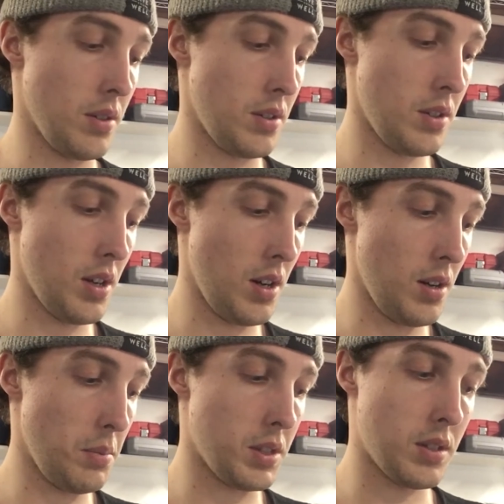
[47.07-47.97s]
and
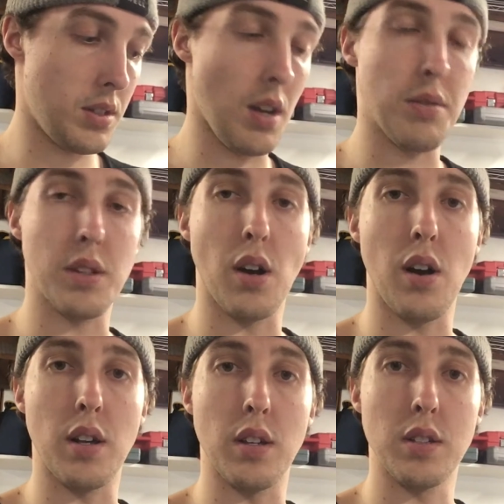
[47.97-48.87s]
um, it's definitely
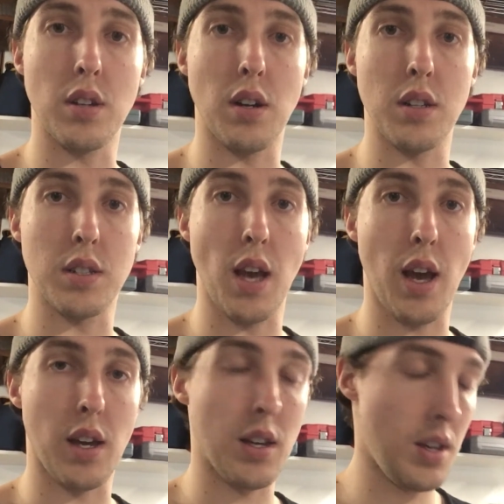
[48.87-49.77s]
already starting to sag.